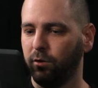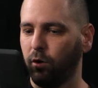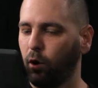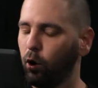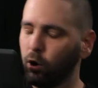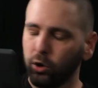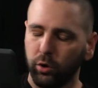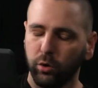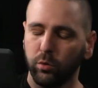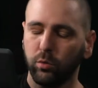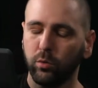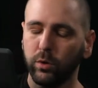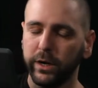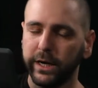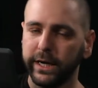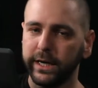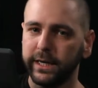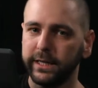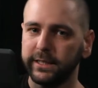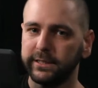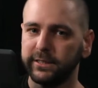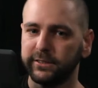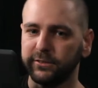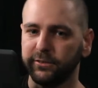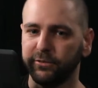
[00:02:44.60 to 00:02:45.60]

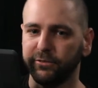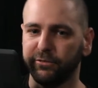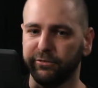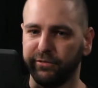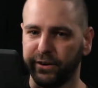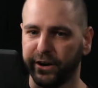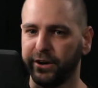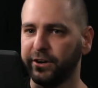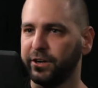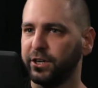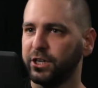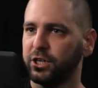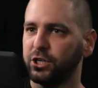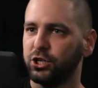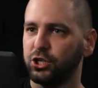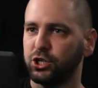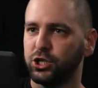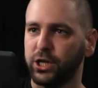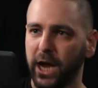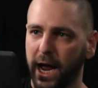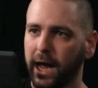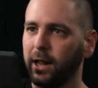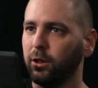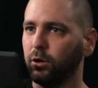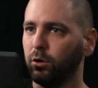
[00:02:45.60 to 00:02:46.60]
always very
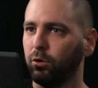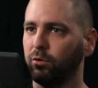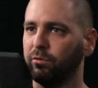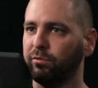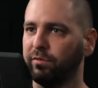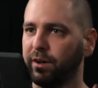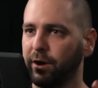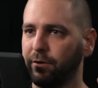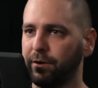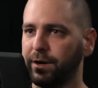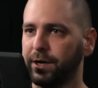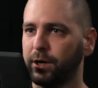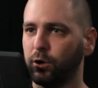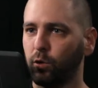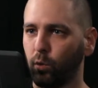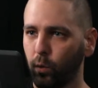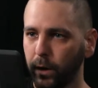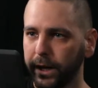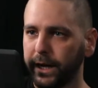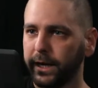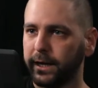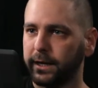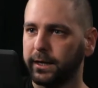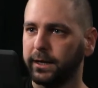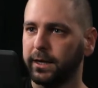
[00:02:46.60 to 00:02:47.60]
shallow, very
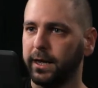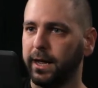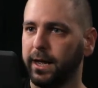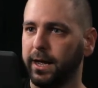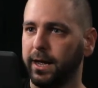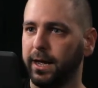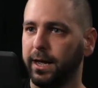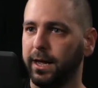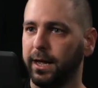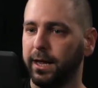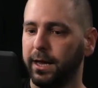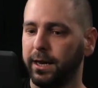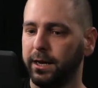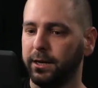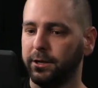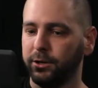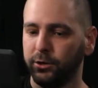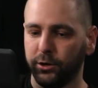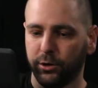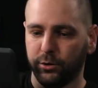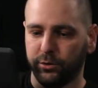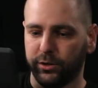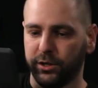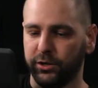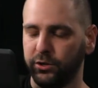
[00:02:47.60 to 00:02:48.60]
quick, and
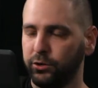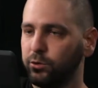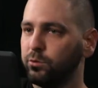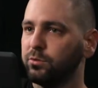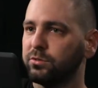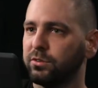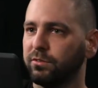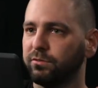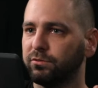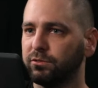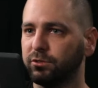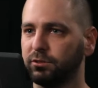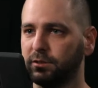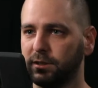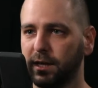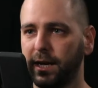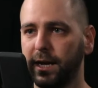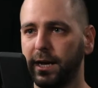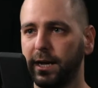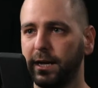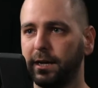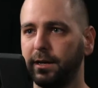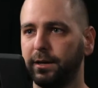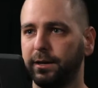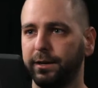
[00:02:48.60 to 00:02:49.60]
you know the news of today